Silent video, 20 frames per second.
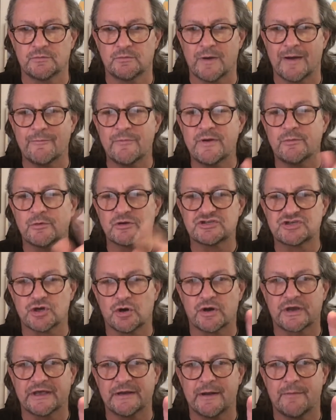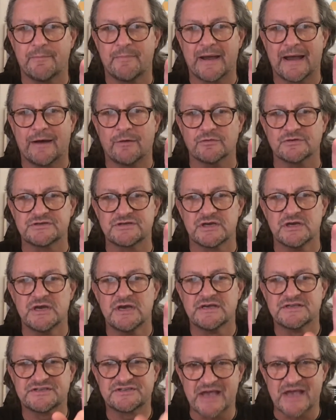When we were talking about
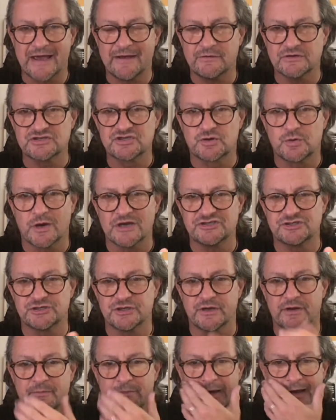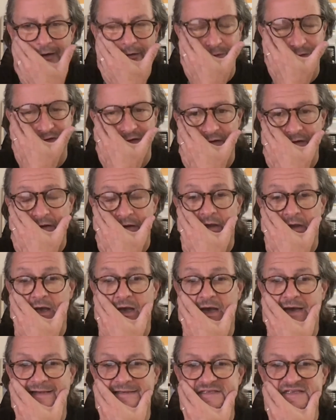Sarah's question about
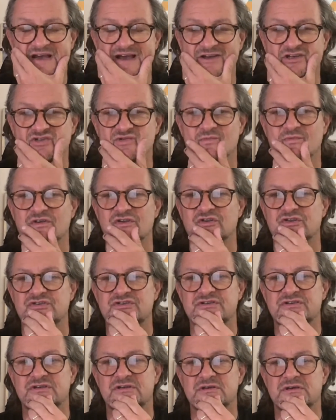attachment,